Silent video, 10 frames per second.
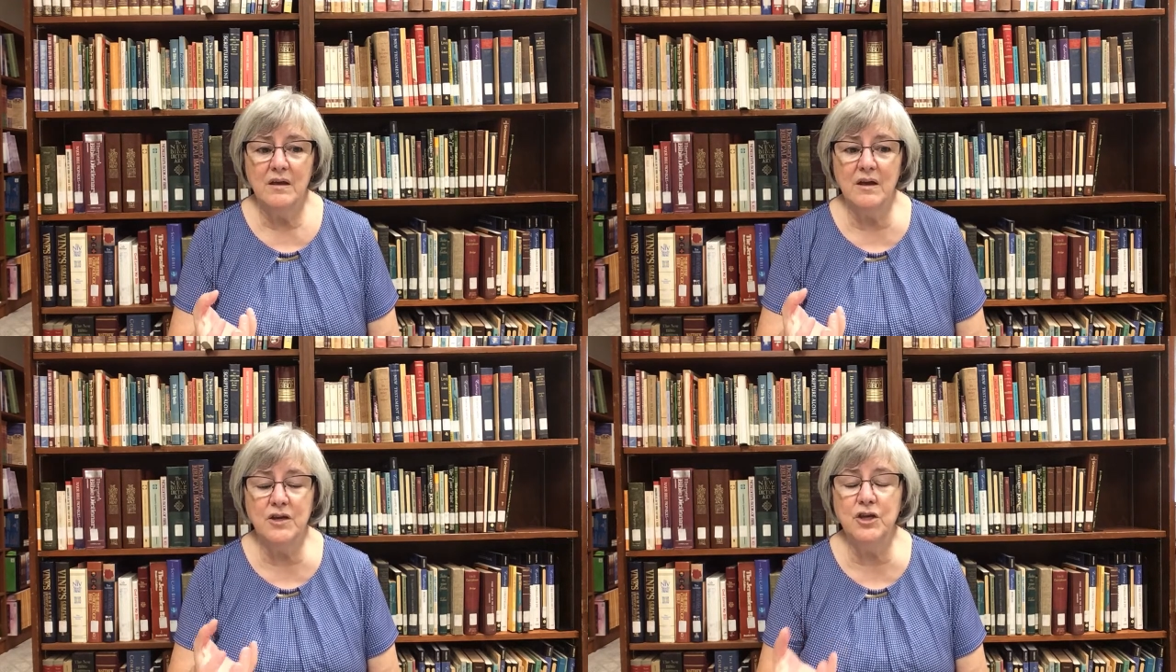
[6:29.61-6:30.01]

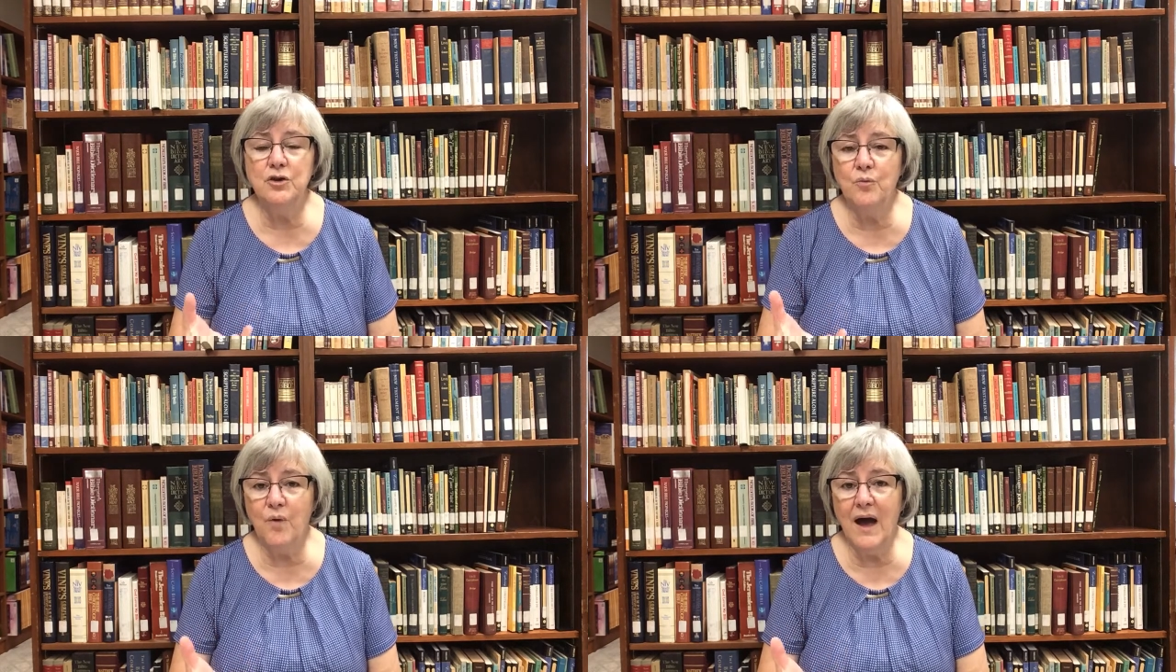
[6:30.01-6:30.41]

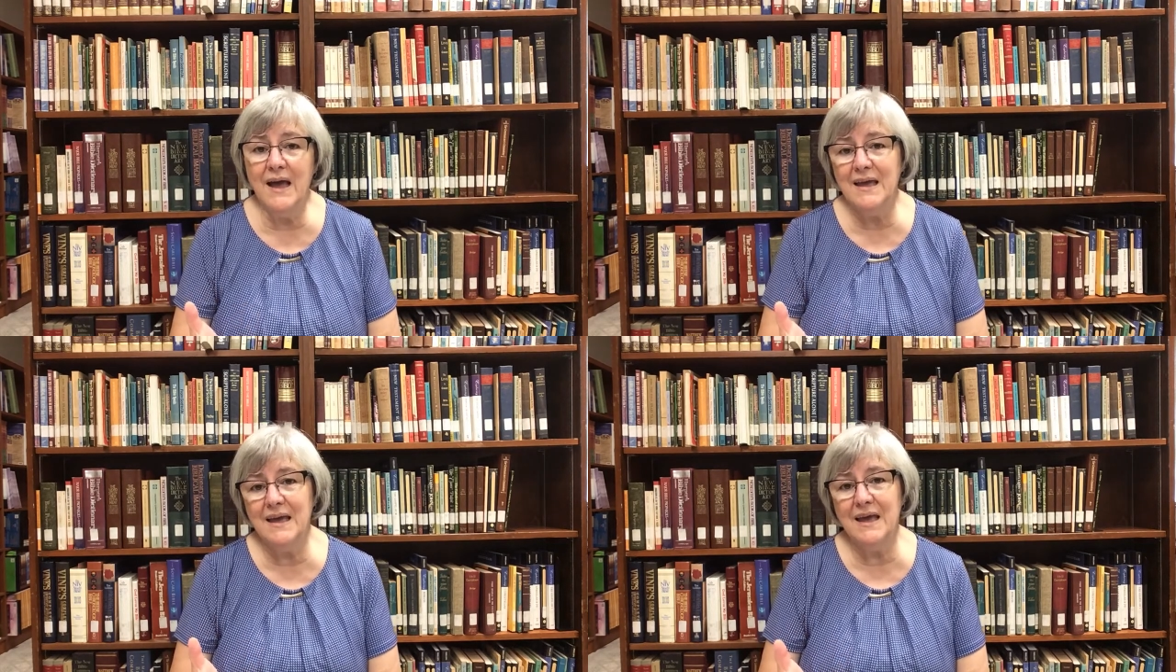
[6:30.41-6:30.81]
acute
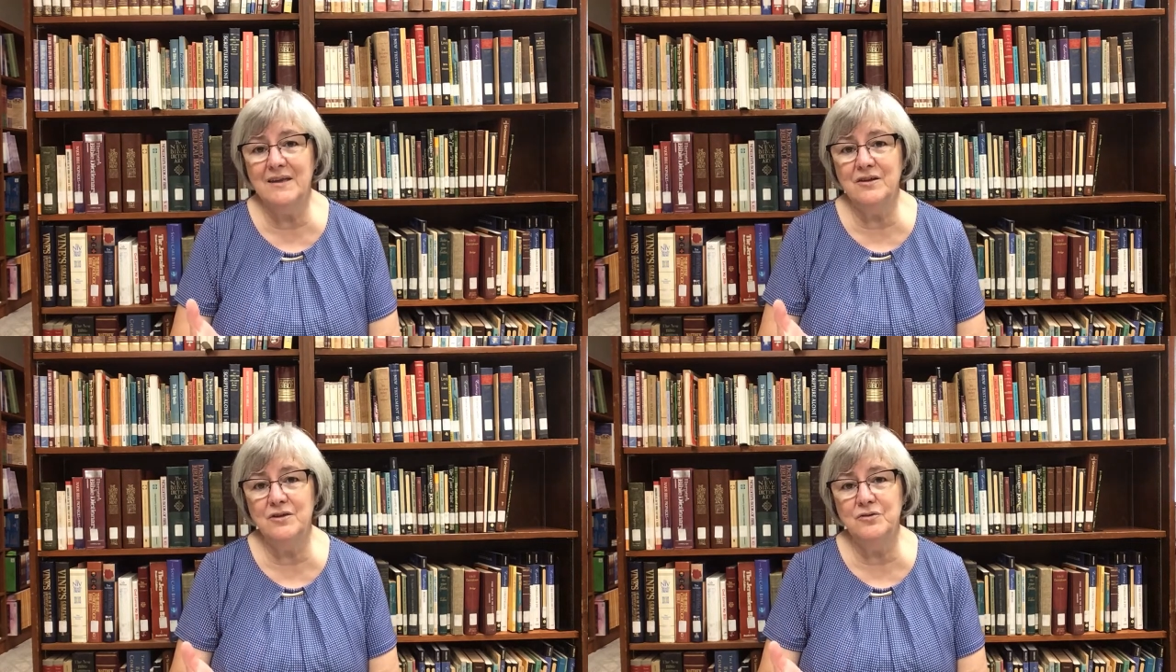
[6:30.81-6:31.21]
way,
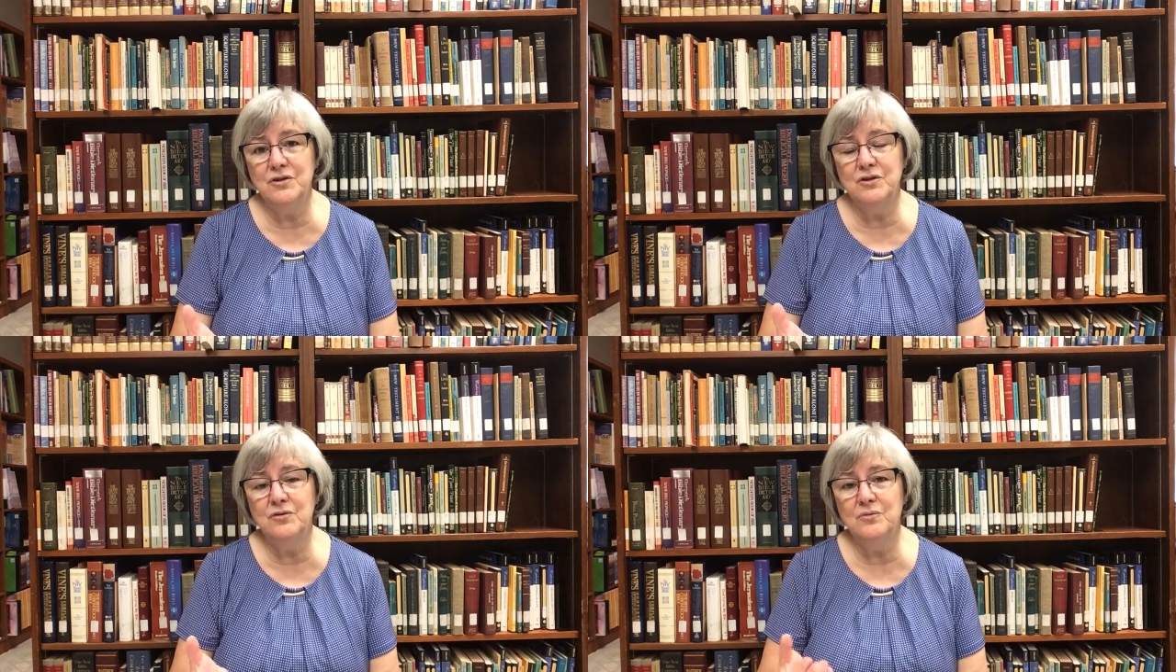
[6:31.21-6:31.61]
and you
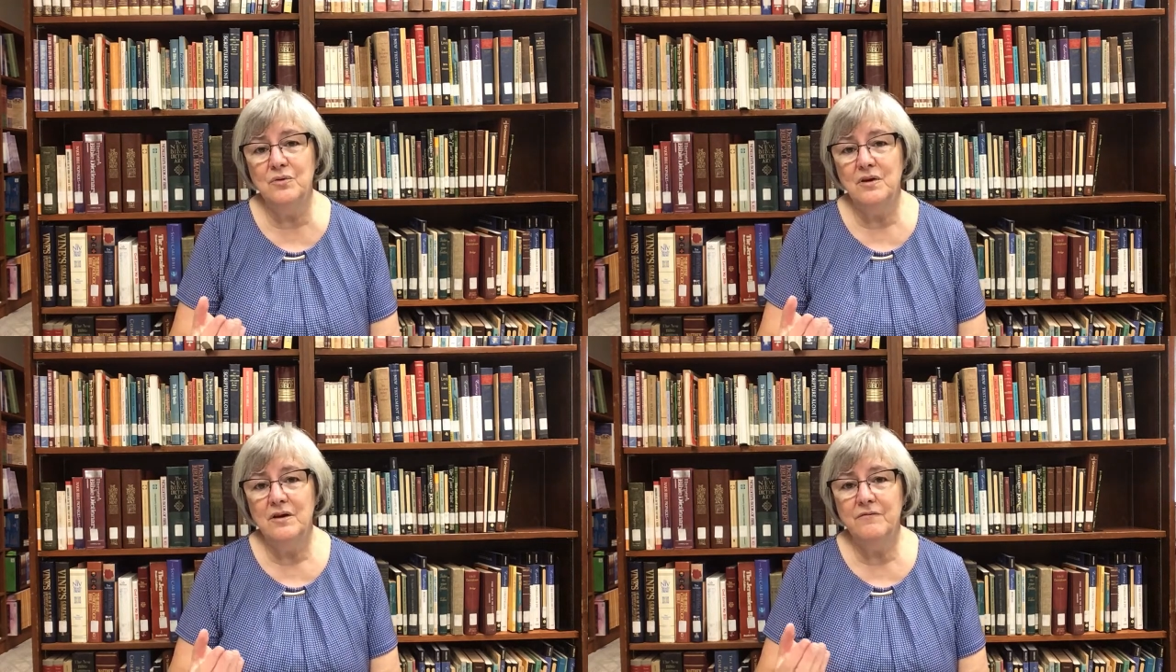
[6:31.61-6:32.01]
do
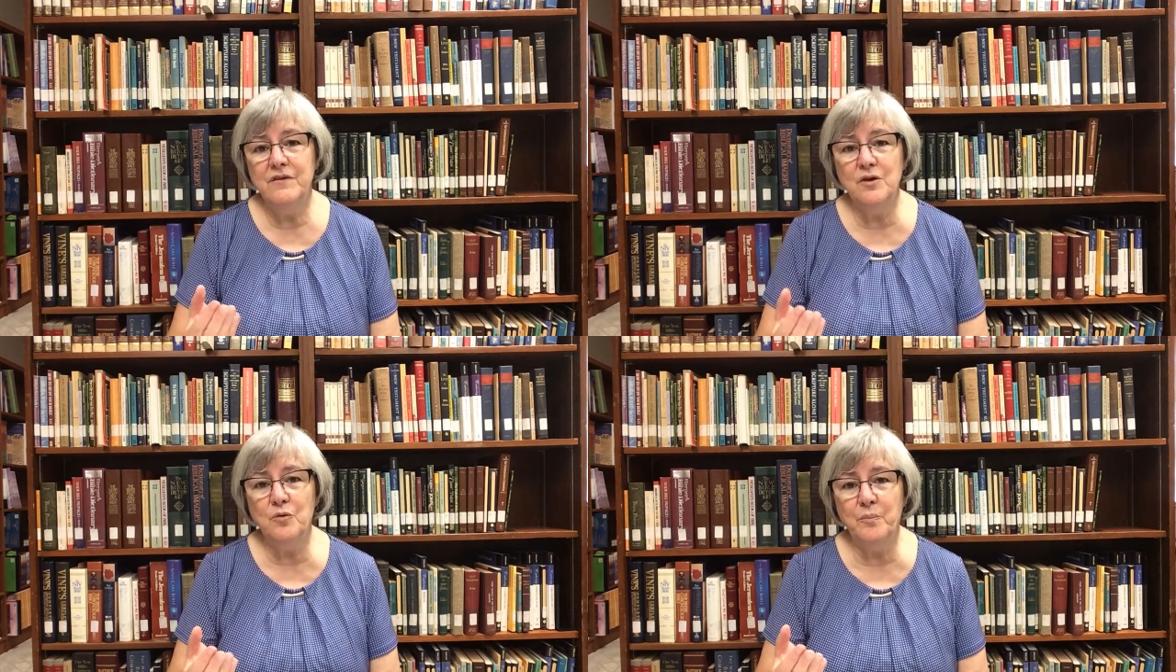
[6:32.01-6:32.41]

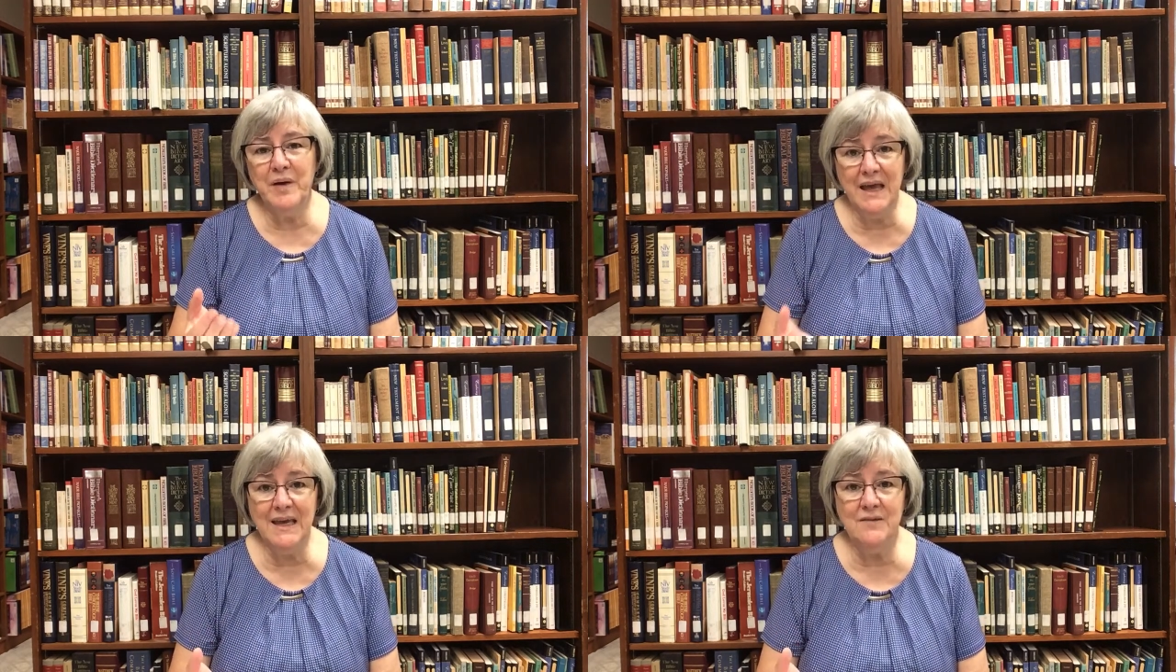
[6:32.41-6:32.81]
feel
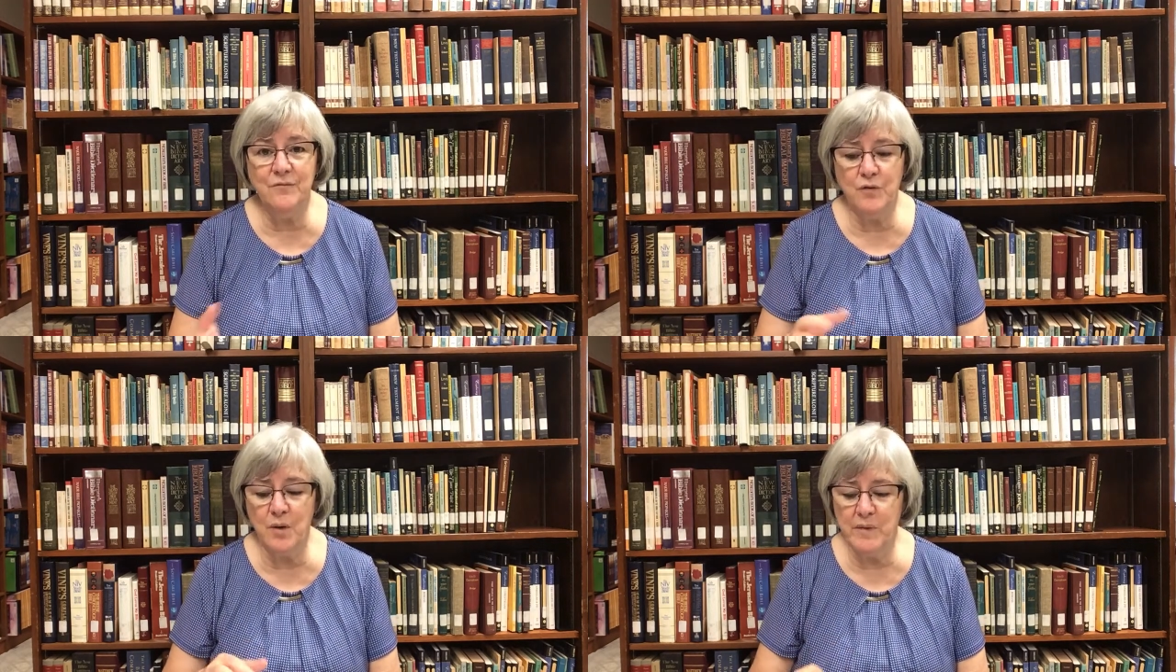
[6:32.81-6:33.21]
pain
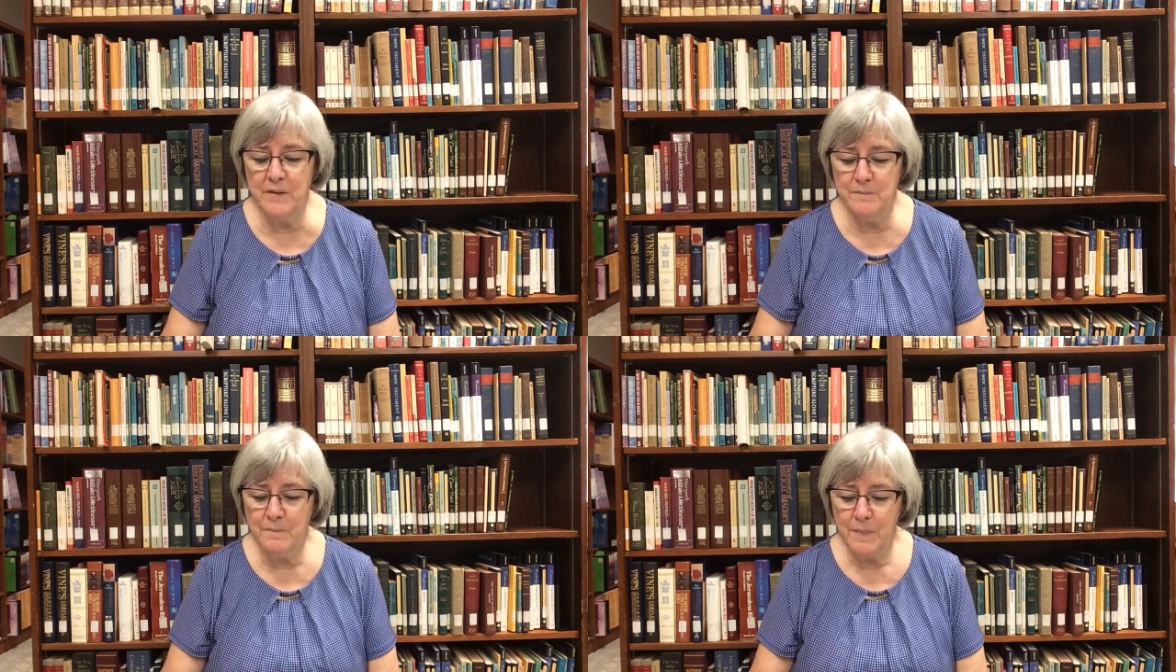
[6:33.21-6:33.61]
from it.